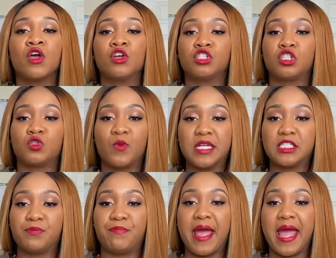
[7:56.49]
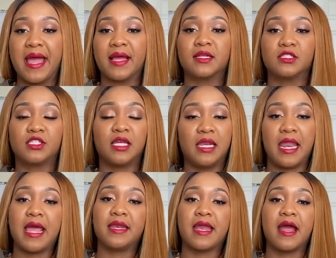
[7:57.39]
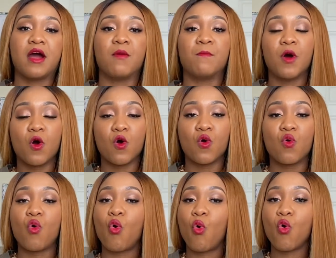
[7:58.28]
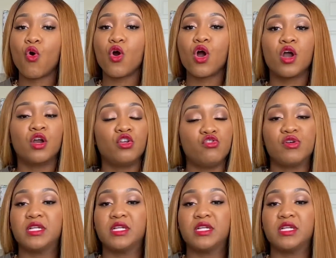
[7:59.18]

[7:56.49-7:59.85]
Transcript: switch back to letdown mode, or you can